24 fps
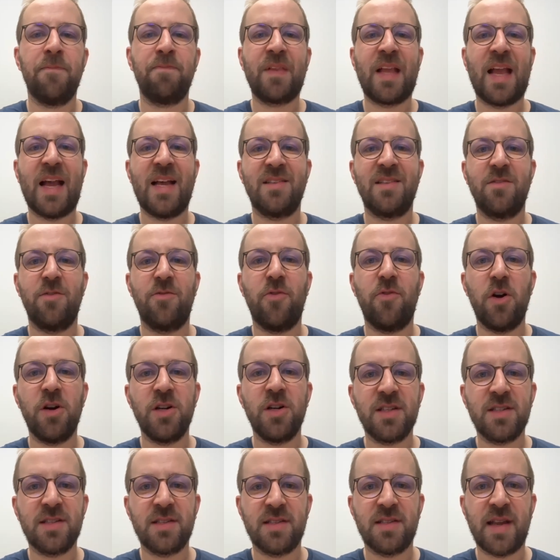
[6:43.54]
As a
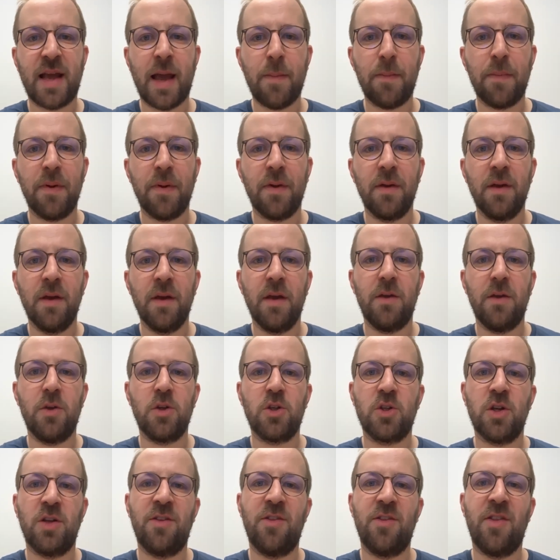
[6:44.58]
first step, you
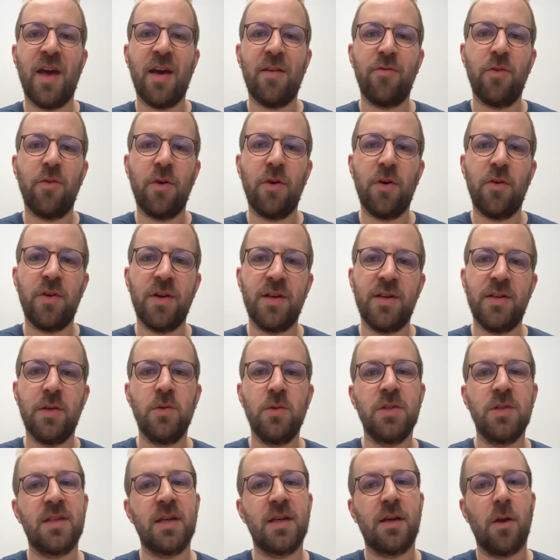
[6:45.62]
should therefore
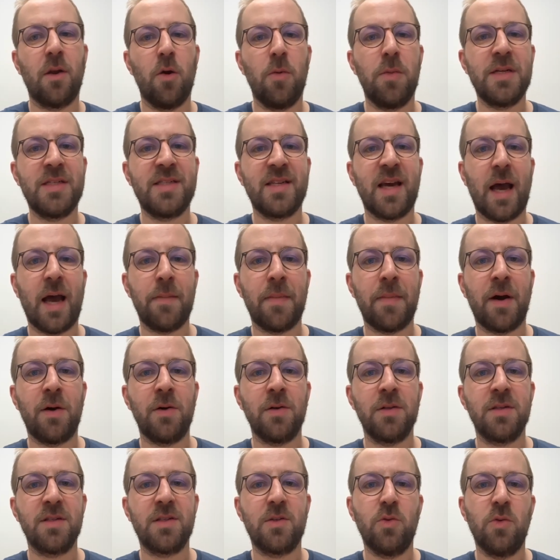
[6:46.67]
reduce the global
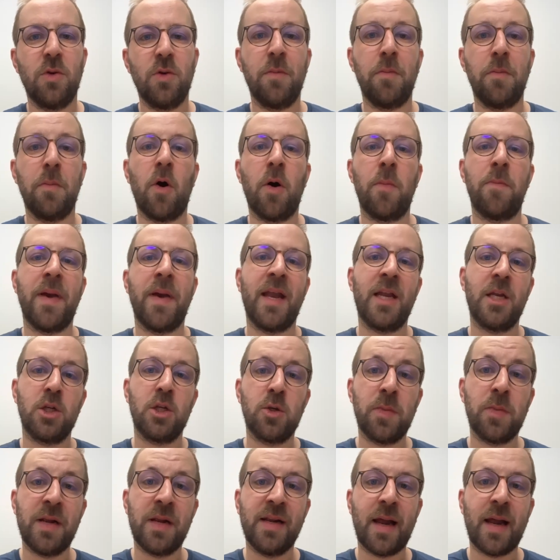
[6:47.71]
timeouts to a more
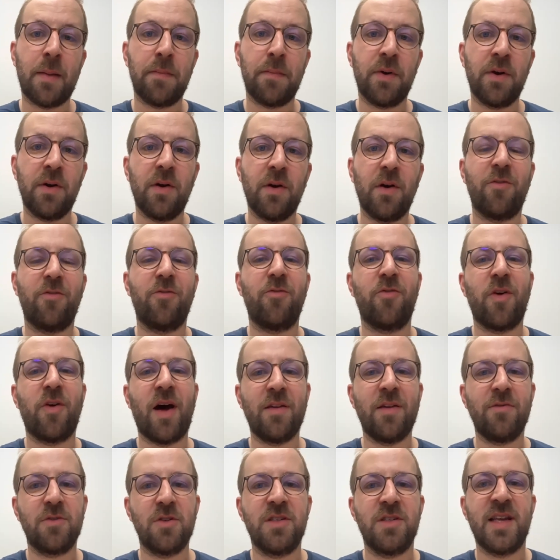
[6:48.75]
manageable number of
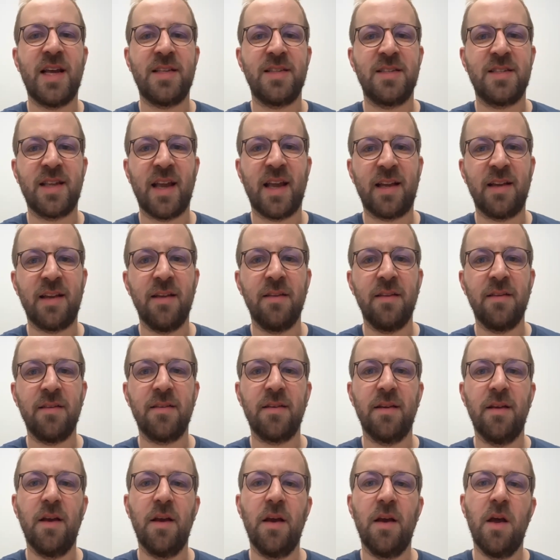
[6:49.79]
5 to 10 seconds.
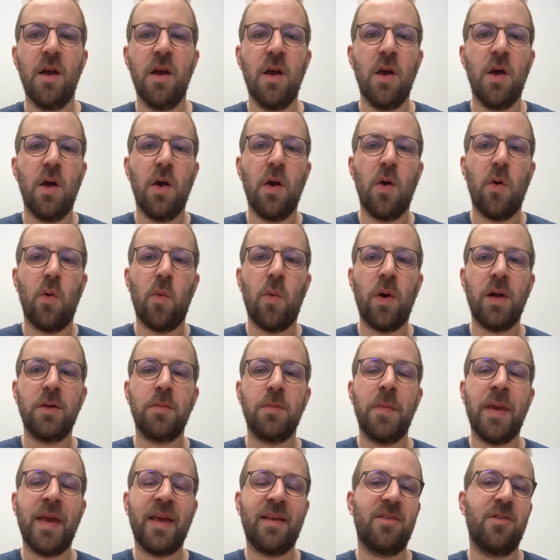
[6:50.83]
What
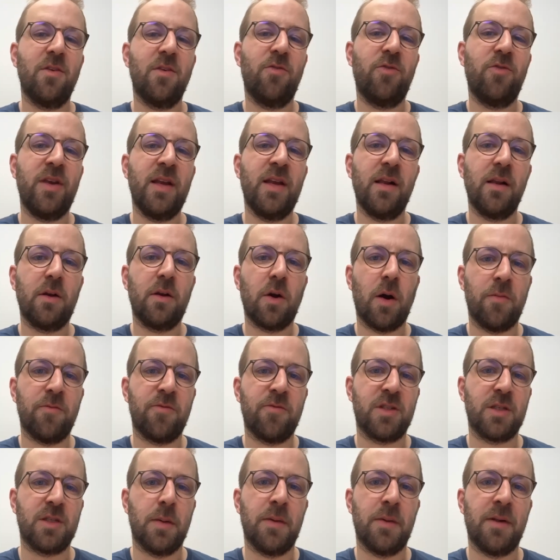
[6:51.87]
makes you feel
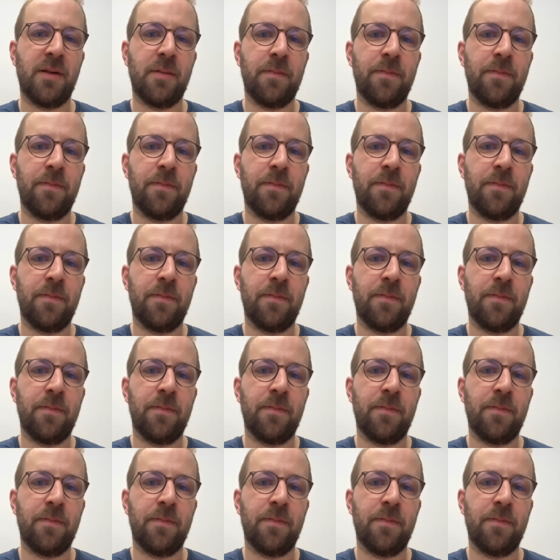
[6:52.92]
comfortable?